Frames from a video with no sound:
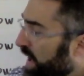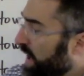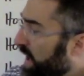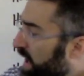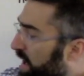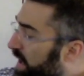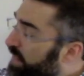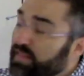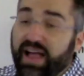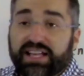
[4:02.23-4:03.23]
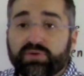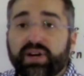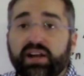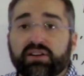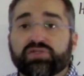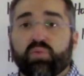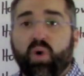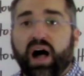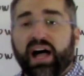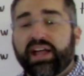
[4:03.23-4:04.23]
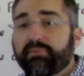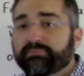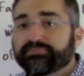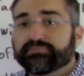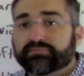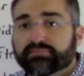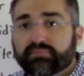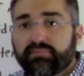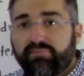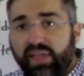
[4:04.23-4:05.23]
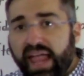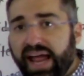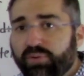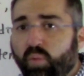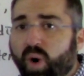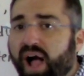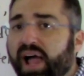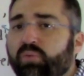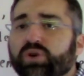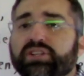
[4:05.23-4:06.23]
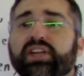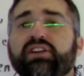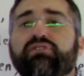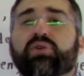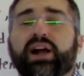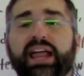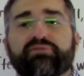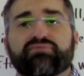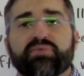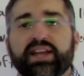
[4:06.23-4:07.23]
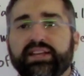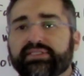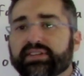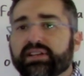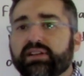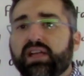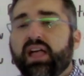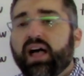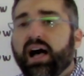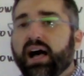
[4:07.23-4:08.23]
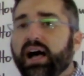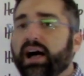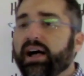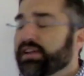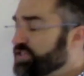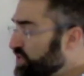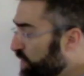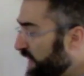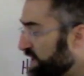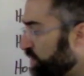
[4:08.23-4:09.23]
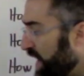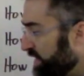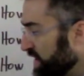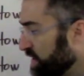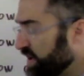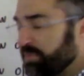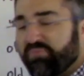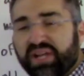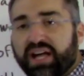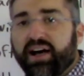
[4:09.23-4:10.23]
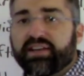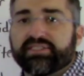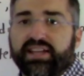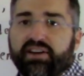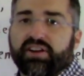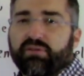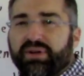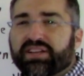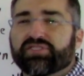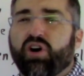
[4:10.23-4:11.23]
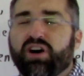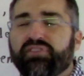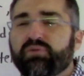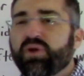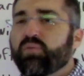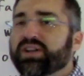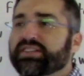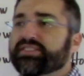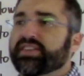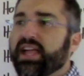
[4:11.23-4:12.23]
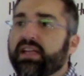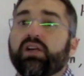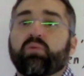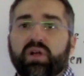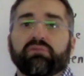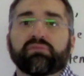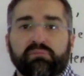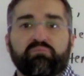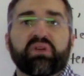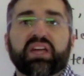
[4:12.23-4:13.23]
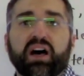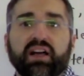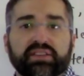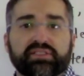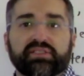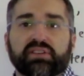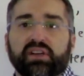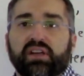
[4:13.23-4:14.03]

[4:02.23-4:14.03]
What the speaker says: The last one here is why. And why we're looking for a reason. So that's why I've included because down here, because often we want to say, well, because.